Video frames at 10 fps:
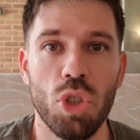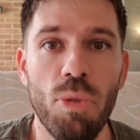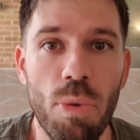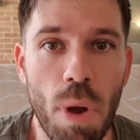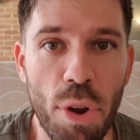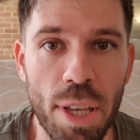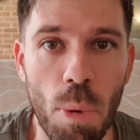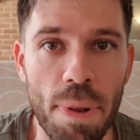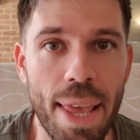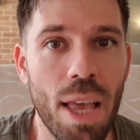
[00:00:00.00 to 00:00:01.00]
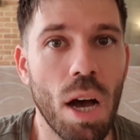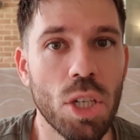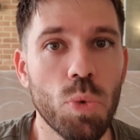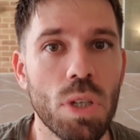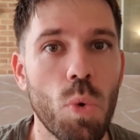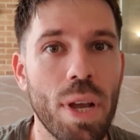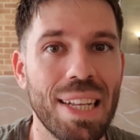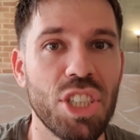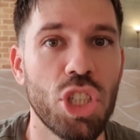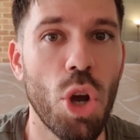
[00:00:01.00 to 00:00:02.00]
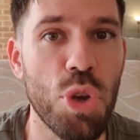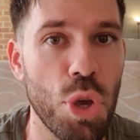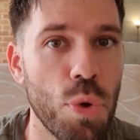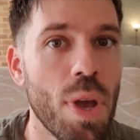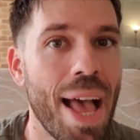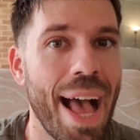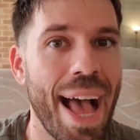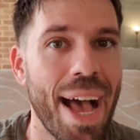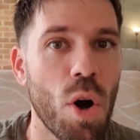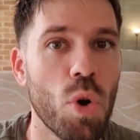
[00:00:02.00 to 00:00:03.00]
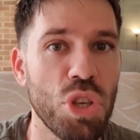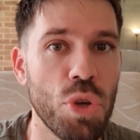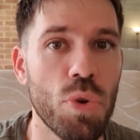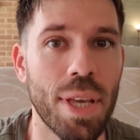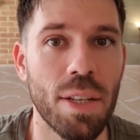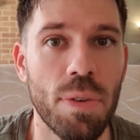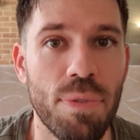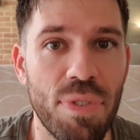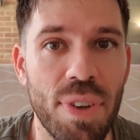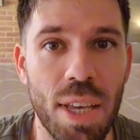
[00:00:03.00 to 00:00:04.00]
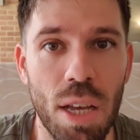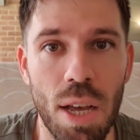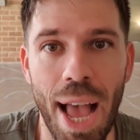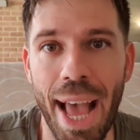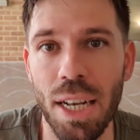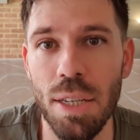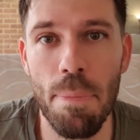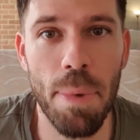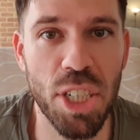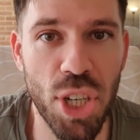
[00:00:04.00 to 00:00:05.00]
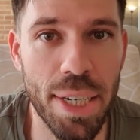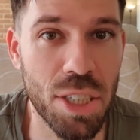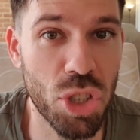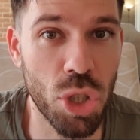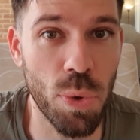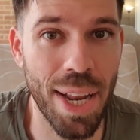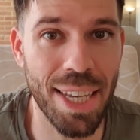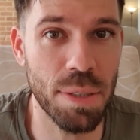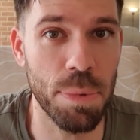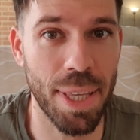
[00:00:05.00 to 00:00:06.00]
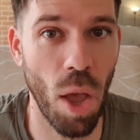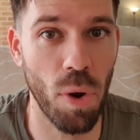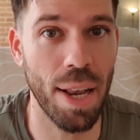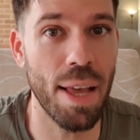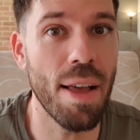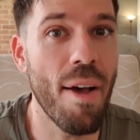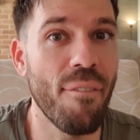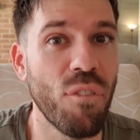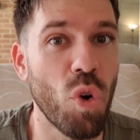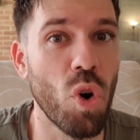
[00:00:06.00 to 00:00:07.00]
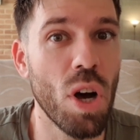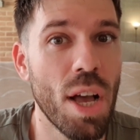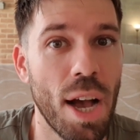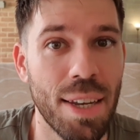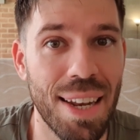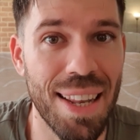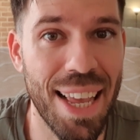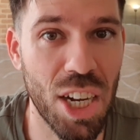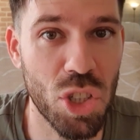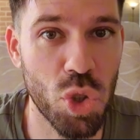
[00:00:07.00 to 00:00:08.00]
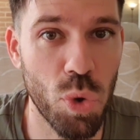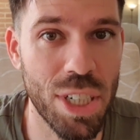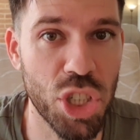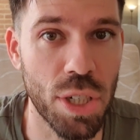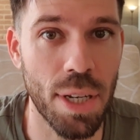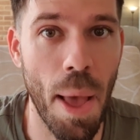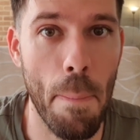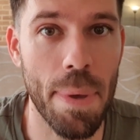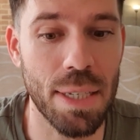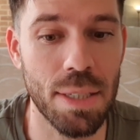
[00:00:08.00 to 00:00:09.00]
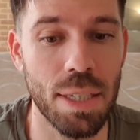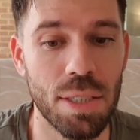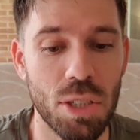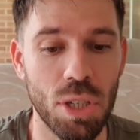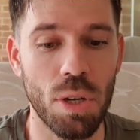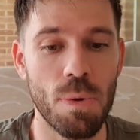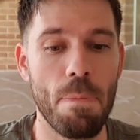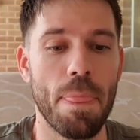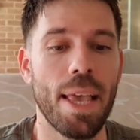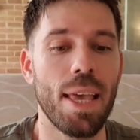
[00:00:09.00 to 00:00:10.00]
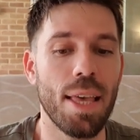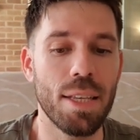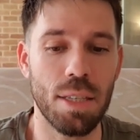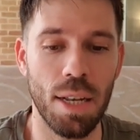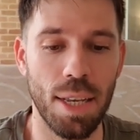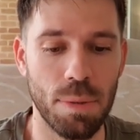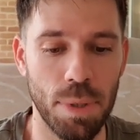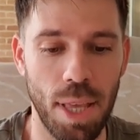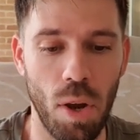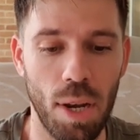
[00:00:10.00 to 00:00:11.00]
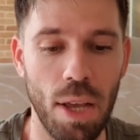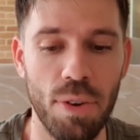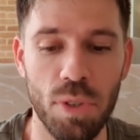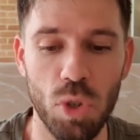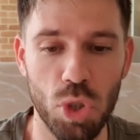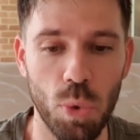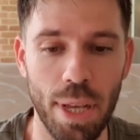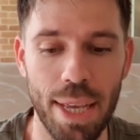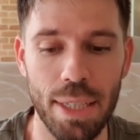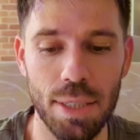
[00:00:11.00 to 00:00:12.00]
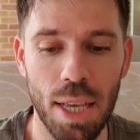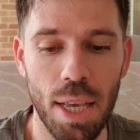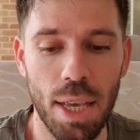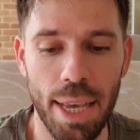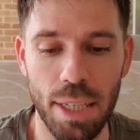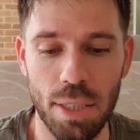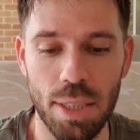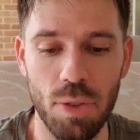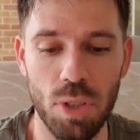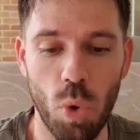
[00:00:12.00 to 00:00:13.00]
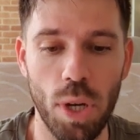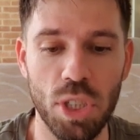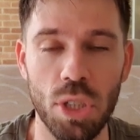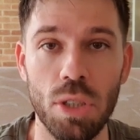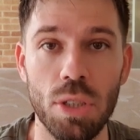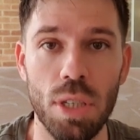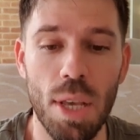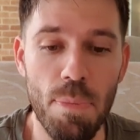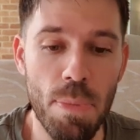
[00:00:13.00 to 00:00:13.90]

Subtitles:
John from Coding Goblin here. I just want to quickly show you how you can configure and make changes to an estimate calculator for an electrician business. So here is an estimate calculator. If you're not sure what it is, it's a series of questions